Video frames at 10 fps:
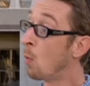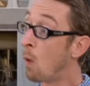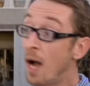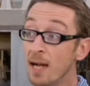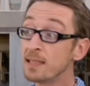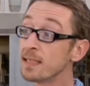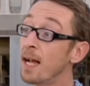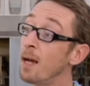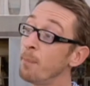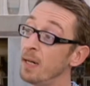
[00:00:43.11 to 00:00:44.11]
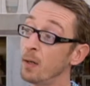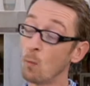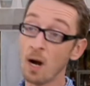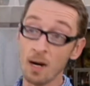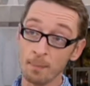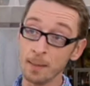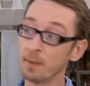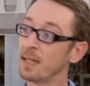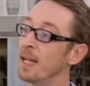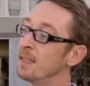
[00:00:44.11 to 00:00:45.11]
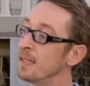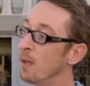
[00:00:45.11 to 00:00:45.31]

Why is this happening? Why are people against it?